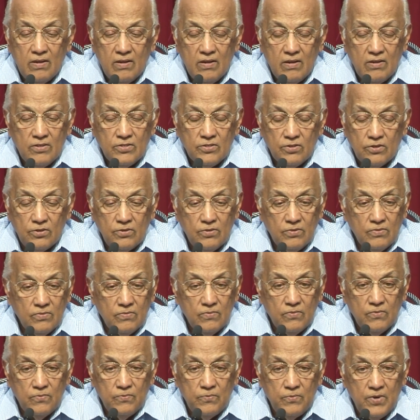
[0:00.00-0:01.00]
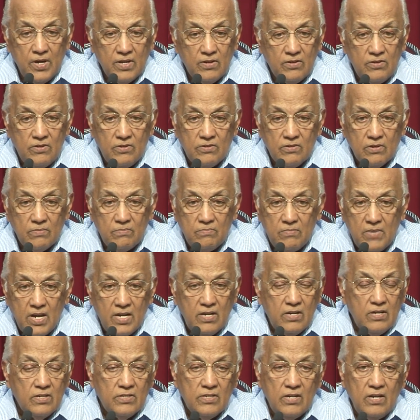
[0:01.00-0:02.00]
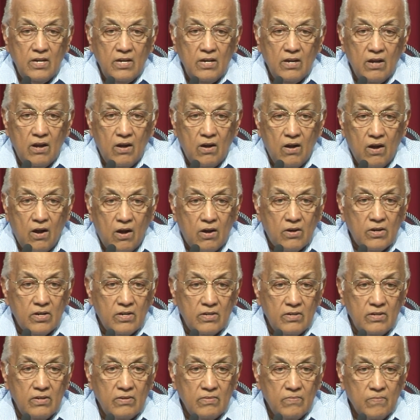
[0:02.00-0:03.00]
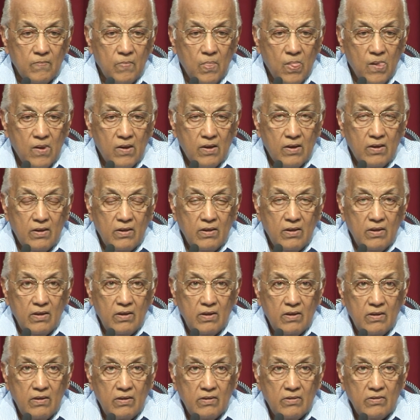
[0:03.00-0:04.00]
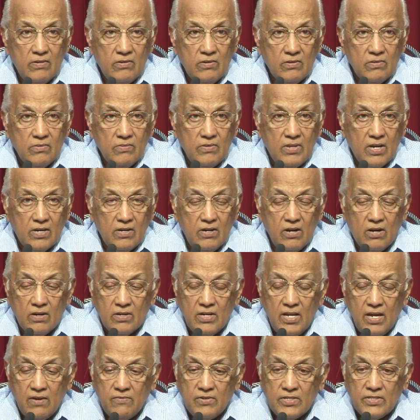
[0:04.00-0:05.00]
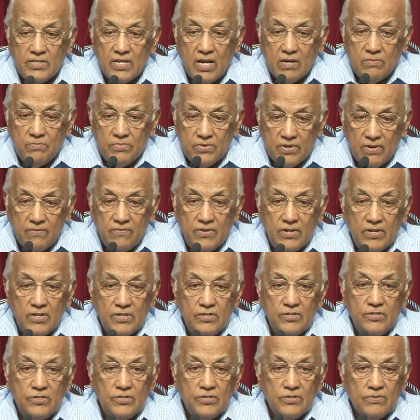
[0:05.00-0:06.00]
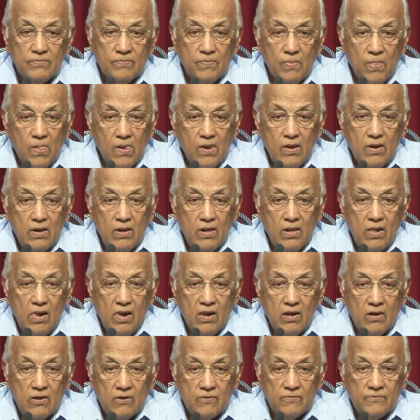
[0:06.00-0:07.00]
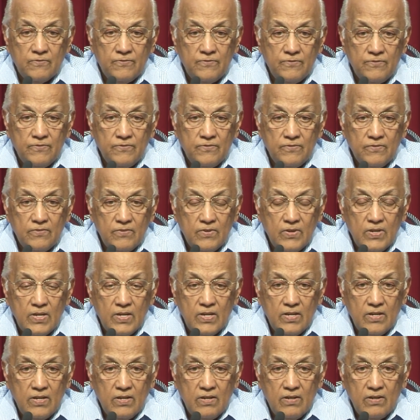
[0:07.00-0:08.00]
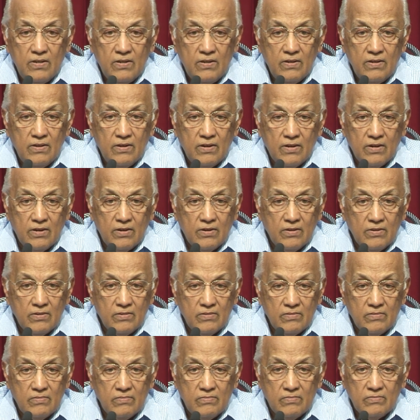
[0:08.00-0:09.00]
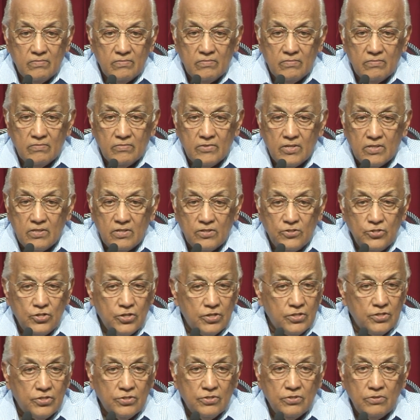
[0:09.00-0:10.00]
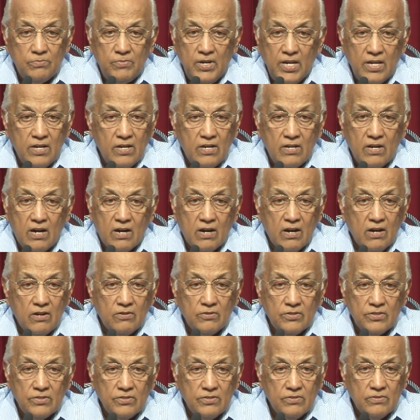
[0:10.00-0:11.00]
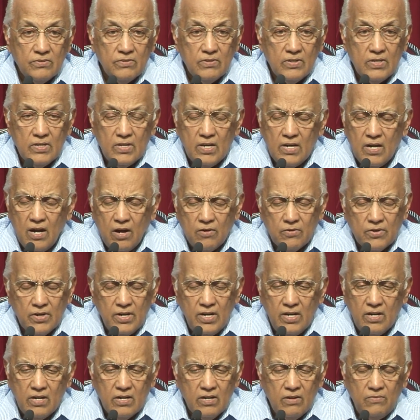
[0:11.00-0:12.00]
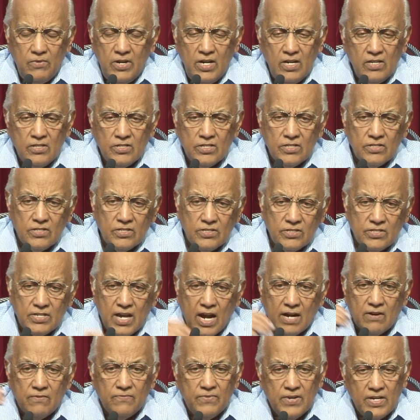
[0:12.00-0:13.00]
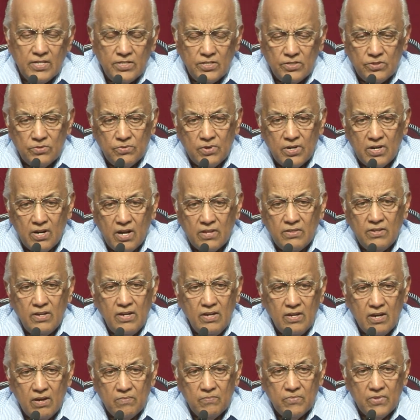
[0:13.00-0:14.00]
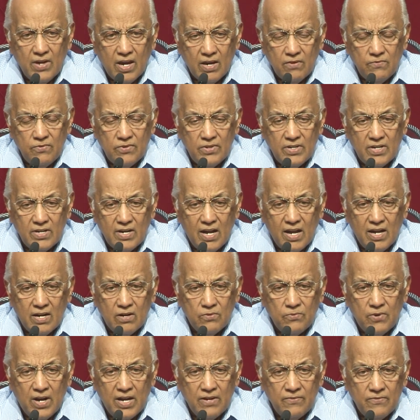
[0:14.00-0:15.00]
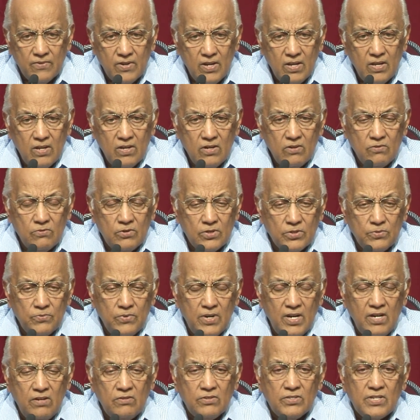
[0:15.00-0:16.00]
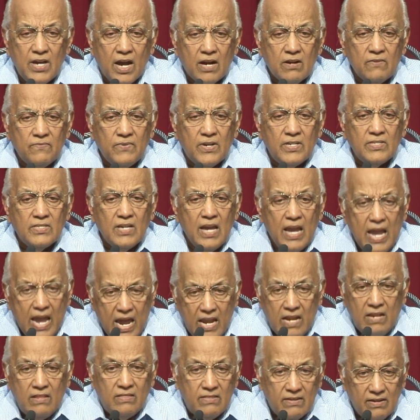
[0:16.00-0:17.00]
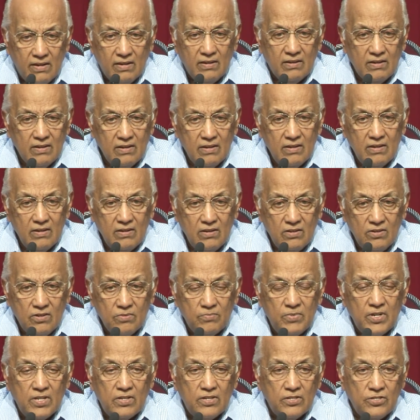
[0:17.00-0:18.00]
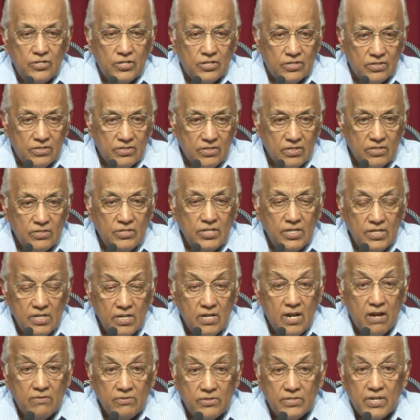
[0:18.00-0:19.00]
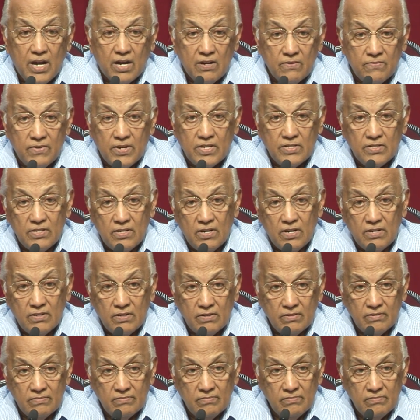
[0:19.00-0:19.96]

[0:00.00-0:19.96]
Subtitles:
So we're tremendously honored that God gave us that privilege of that the church could begin in our house. Our inconveniences and sacrifices were nothing. I'm thankful that I had a wife who was willing to sacrifice anything to build the church. And she did have to sacrifice a lot.